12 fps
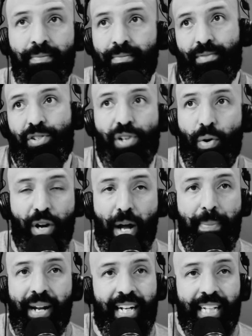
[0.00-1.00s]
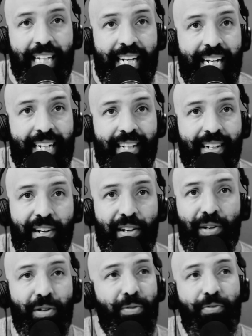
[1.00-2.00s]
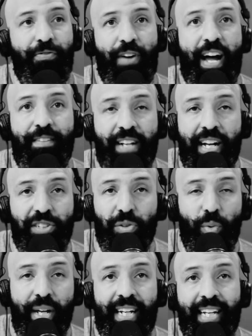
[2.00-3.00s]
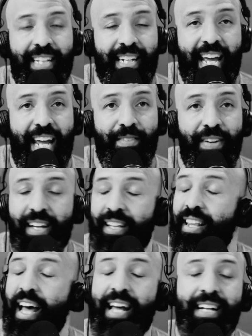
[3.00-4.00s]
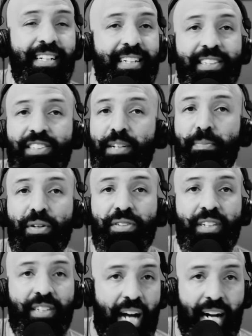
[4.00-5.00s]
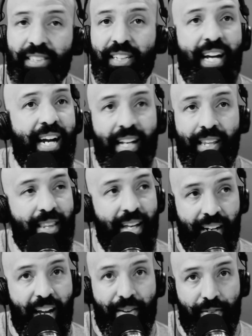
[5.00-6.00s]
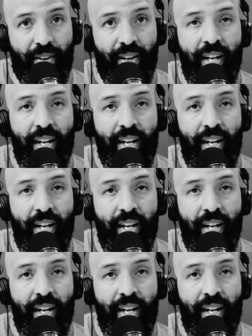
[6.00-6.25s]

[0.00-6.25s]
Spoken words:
showing up at a clinic, 5 days a week in the Navy. That is the most intoxicating thing ever.